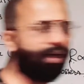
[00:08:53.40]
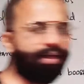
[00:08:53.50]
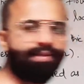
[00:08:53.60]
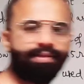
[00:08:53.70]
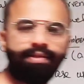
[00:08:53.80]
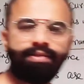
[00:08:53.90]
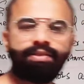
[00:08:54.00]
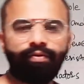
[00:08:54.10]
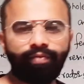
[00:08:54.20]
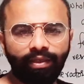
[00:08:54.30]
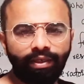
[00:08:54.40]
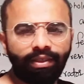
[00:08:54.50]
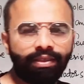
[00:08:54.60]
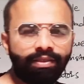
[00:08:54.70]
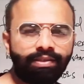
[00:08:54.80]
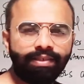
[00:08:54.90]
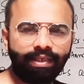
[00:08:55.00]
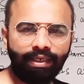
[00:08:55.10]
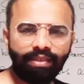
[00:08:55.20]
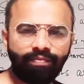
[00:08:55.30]
resistance of the
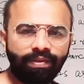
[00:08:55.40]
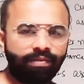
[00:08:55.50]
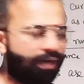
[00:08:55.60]
series field